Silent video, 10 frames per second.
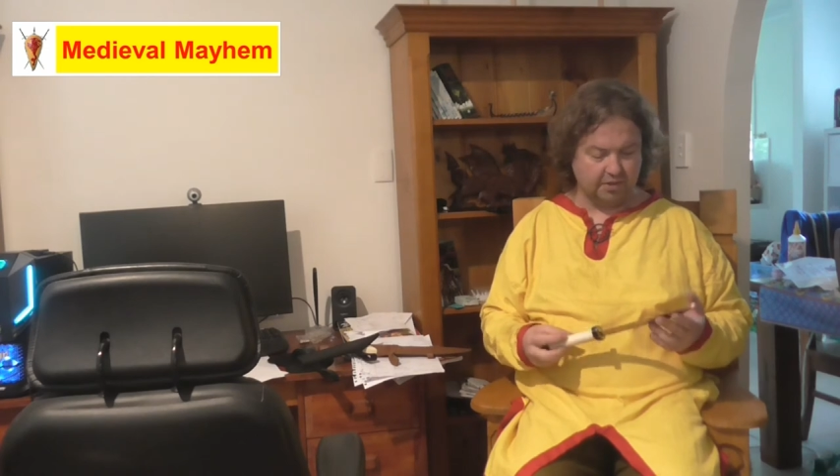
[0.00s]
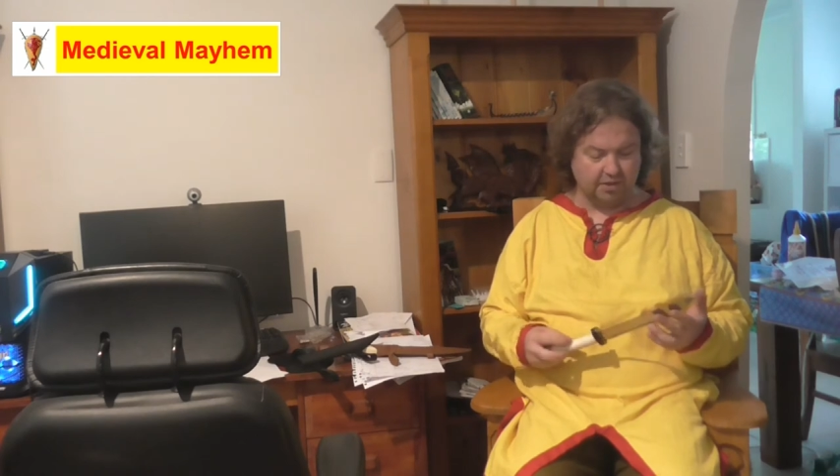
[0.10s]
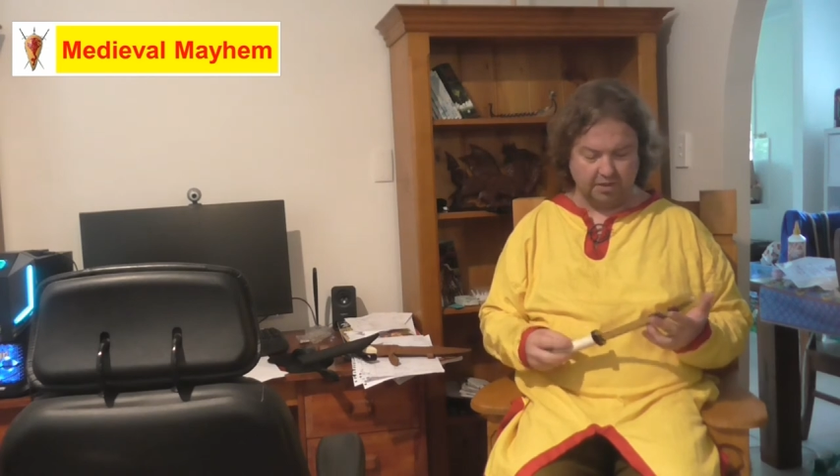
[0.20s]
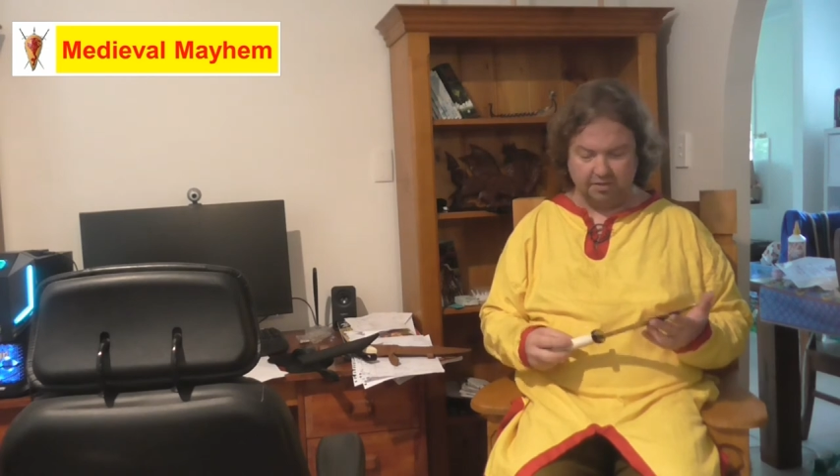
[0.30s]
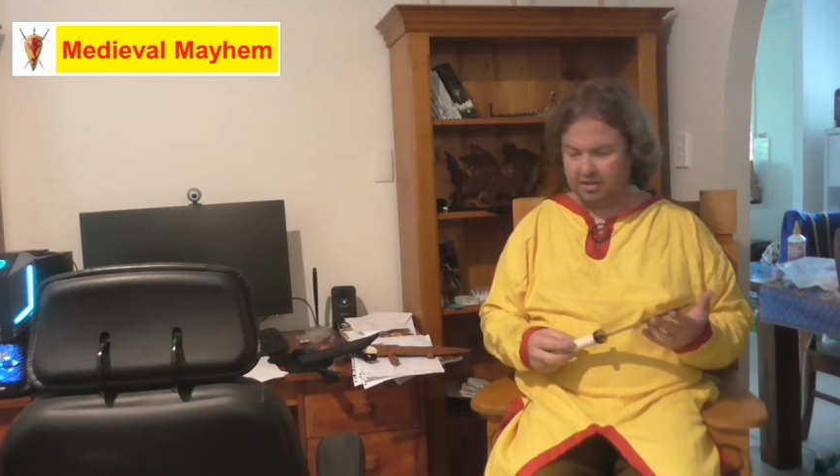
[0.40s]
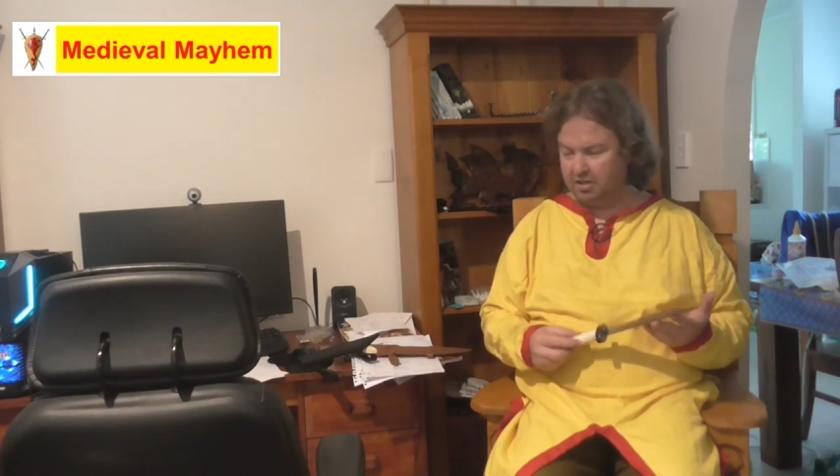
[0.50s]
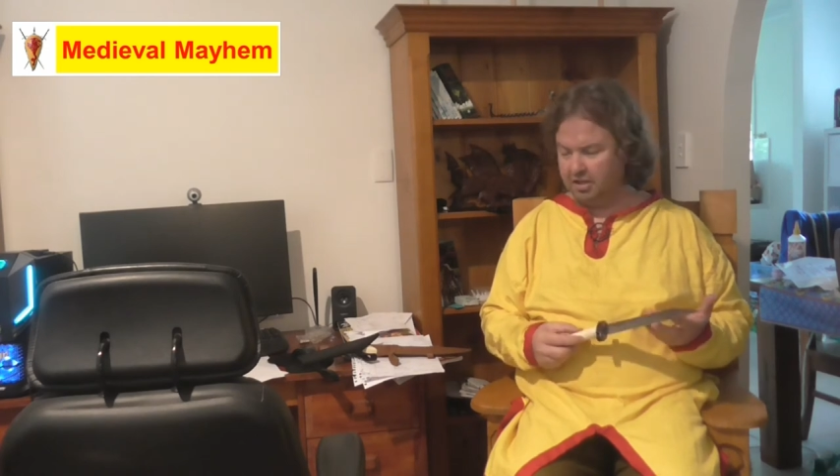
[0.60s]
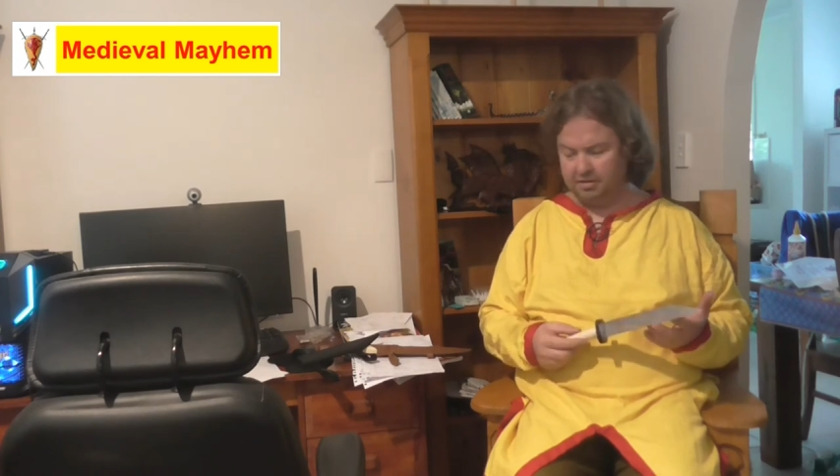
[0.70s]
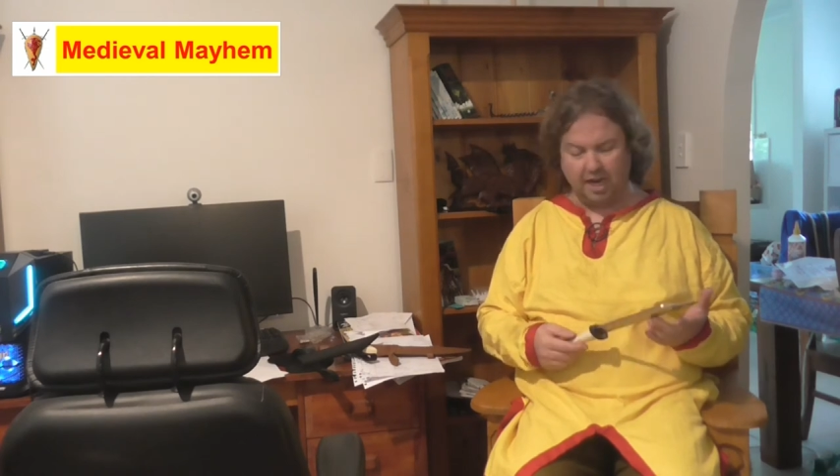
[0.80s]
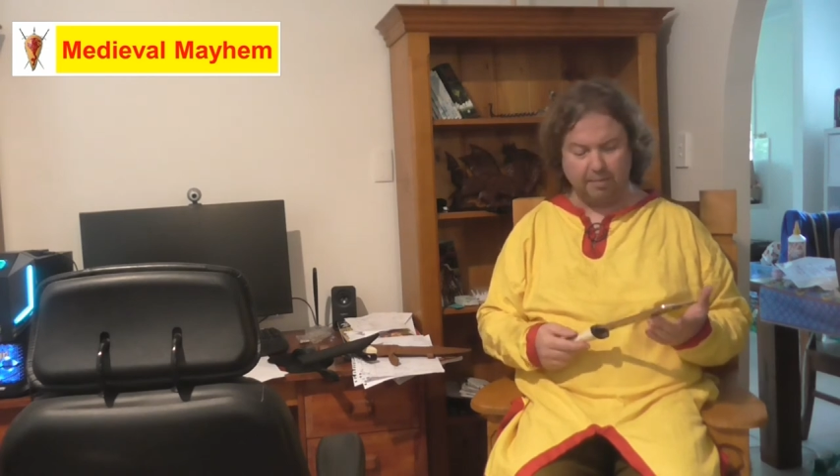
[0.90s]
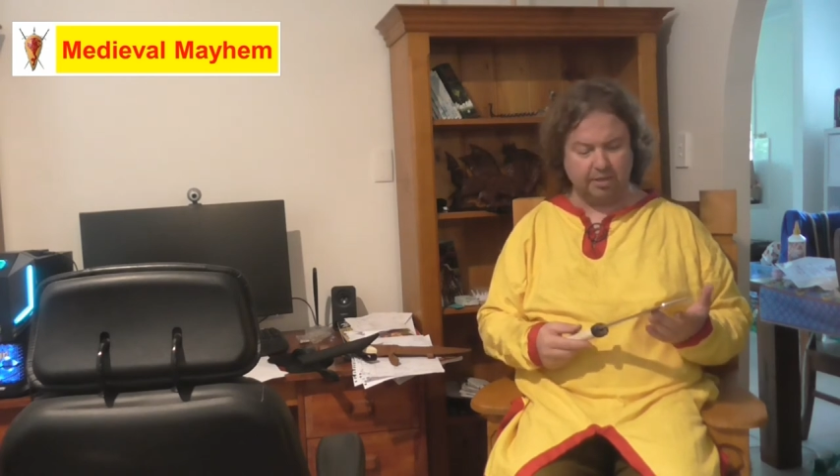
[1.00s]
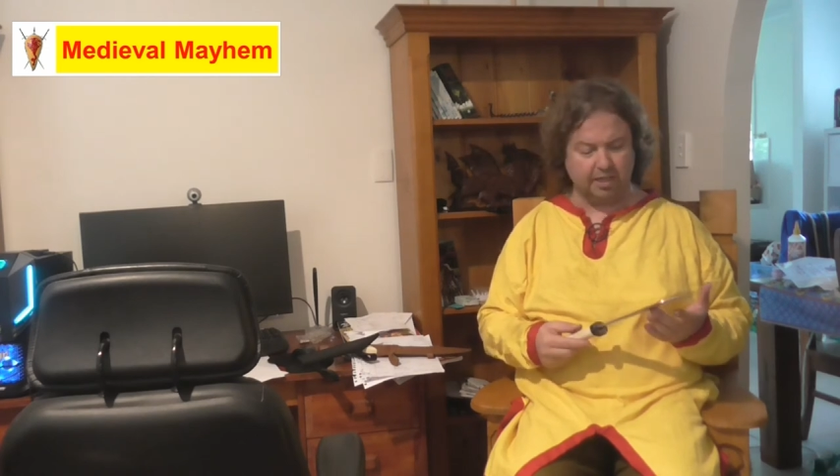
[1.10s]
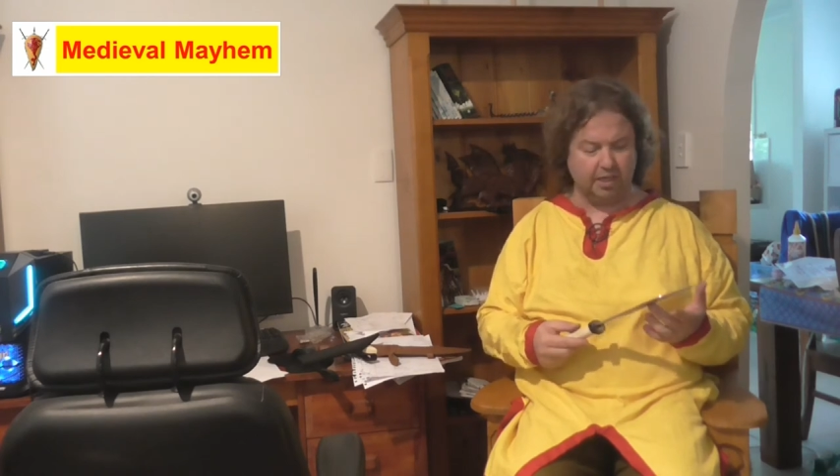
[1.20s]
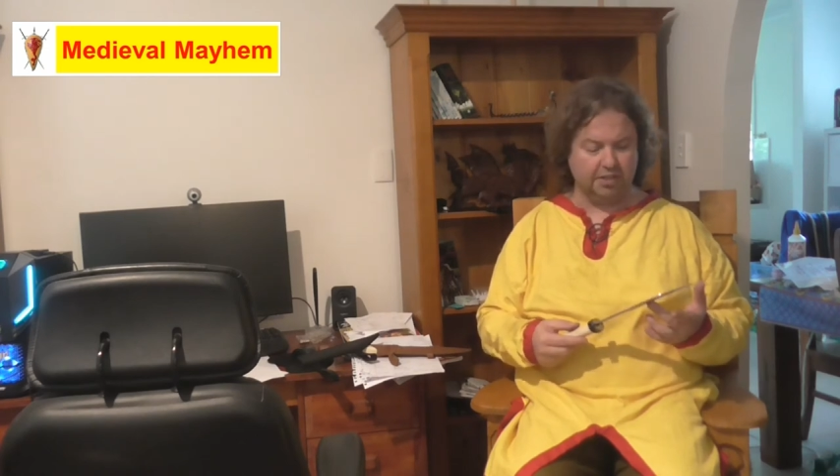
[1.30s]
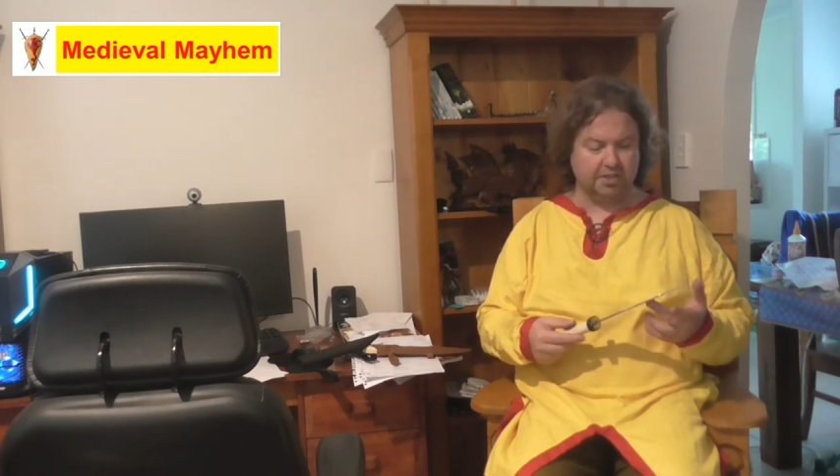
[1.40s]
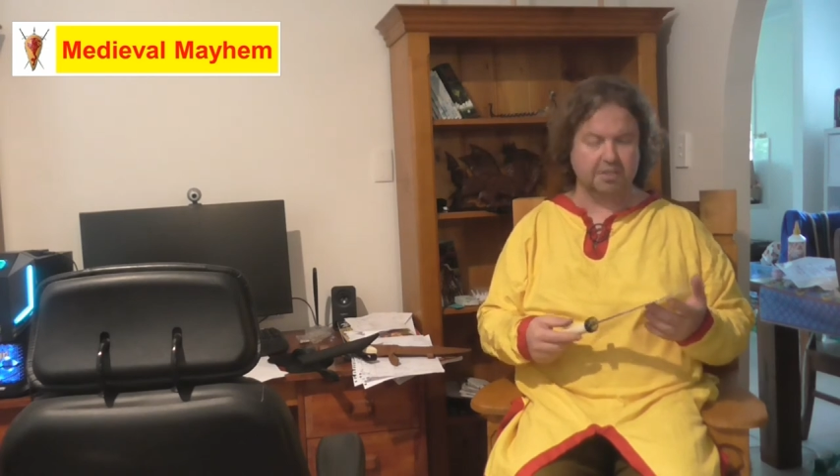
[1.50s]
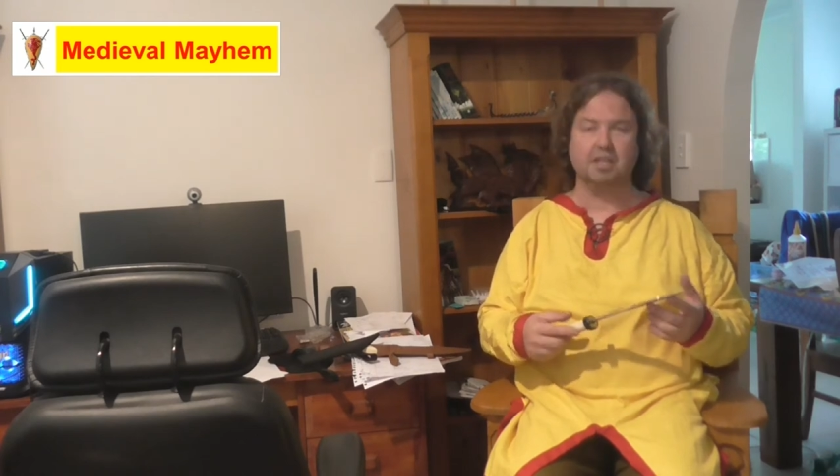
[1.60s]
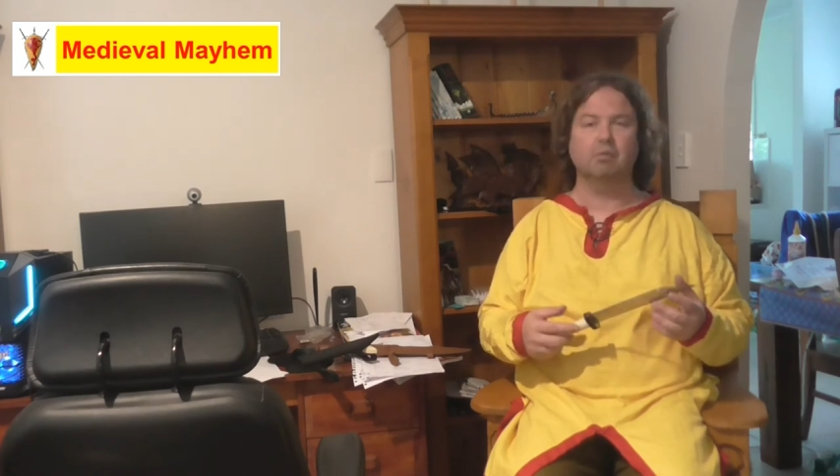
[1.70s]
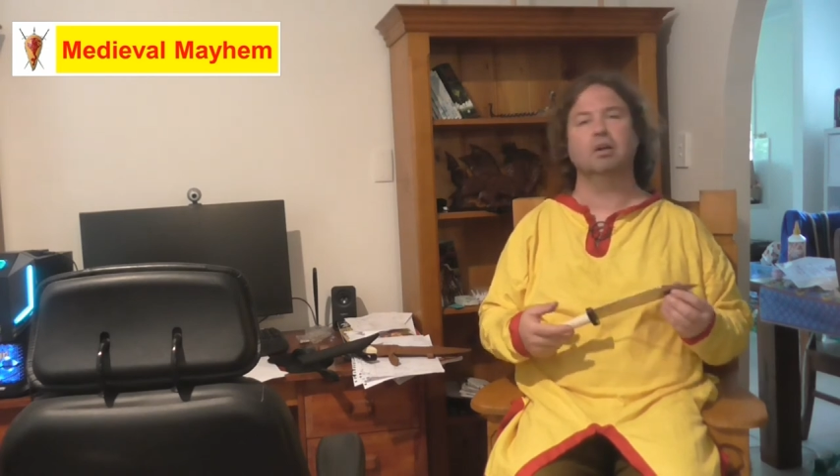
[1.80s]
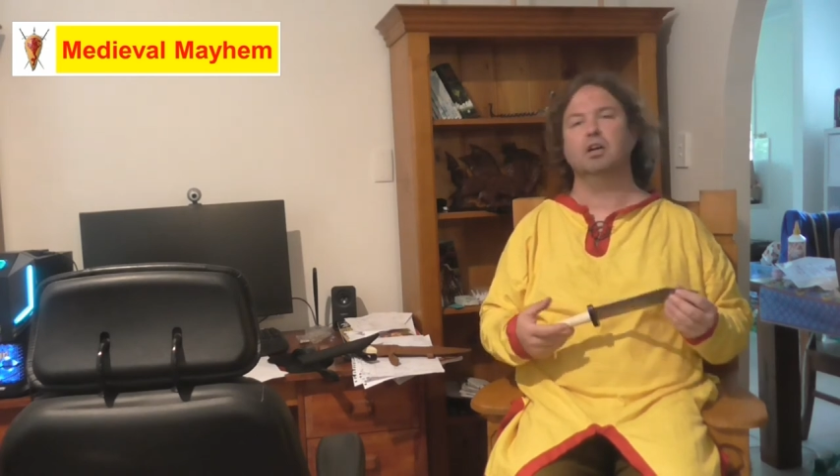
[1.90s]
the, the kind of applications
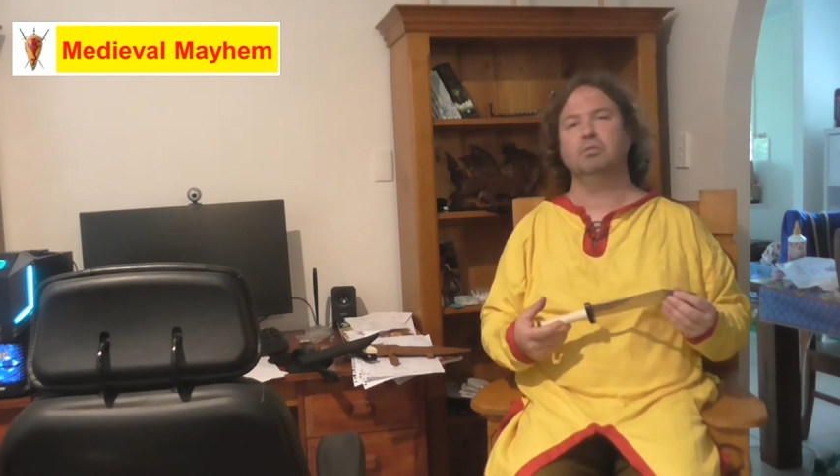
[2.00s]
they were